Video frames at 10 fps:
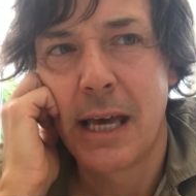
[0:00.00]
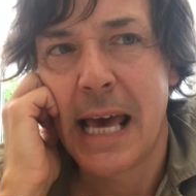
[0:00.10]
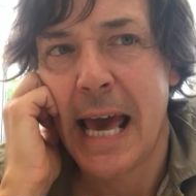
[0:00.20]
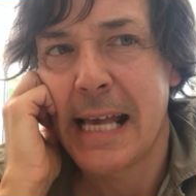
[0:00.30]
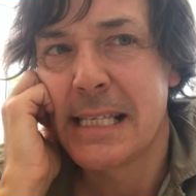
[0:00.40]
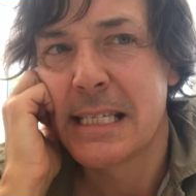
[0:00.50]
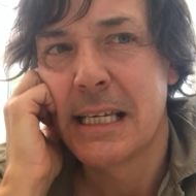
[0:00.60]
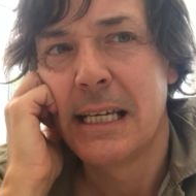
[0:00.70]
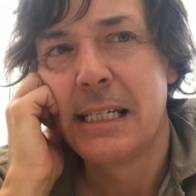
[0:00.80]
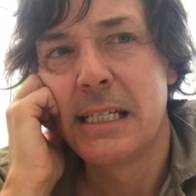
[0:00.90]
heads
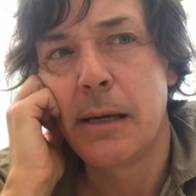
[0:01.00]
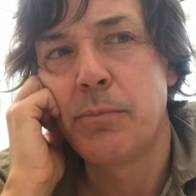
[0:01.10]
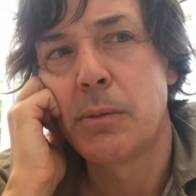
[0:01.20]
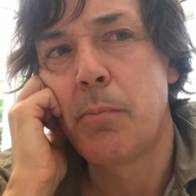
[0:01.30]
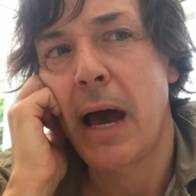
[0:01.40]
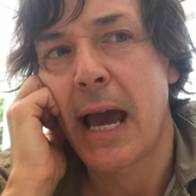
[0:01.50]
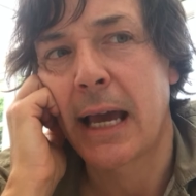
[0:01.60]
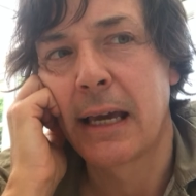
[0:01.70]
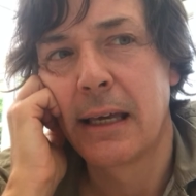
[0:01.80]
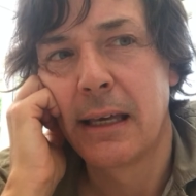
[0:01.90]
tipped
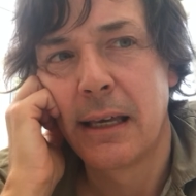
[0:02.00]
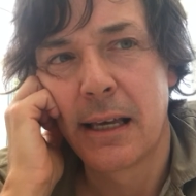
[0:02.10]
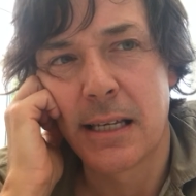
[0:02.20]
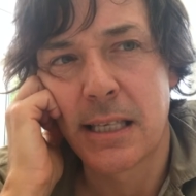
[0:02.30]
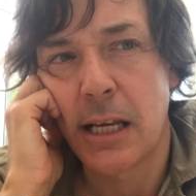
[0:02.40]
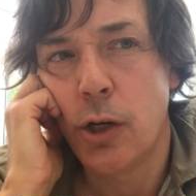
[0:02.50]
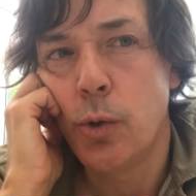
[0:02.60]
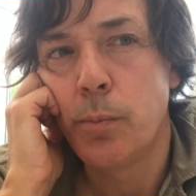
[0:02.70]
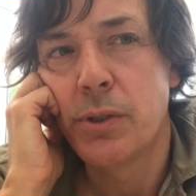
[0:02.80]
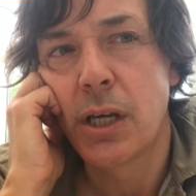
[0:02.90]
back as they
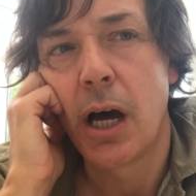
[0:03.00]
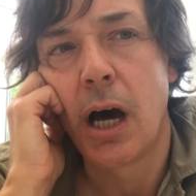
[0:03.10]
looped